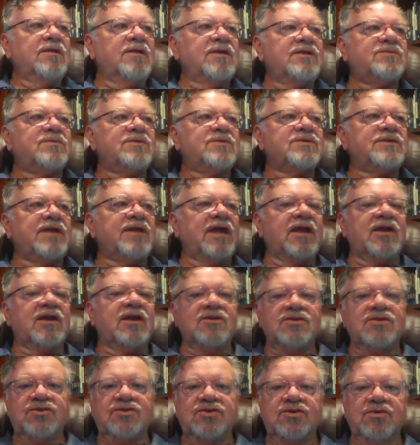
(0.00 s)
This was a
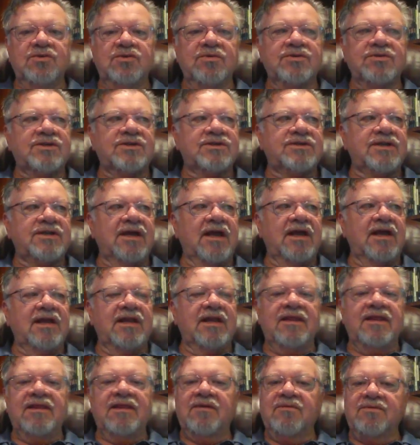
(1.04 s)
consumer
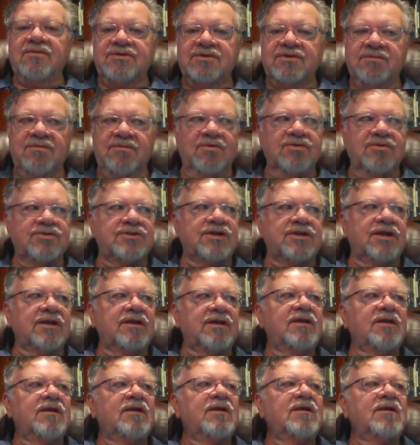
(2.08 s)
society that was emerging.